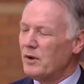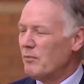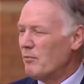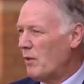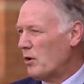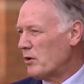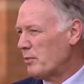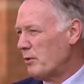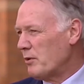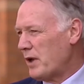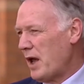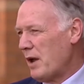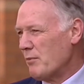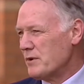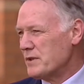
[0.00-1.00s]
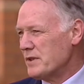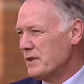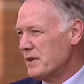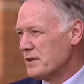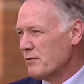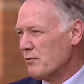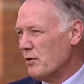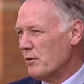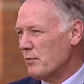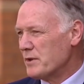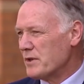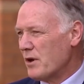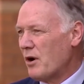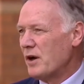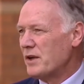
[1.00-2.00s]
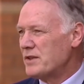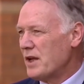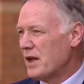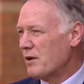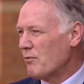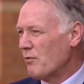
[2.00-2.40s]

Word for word: multiple cameras in this room. It's a high-tech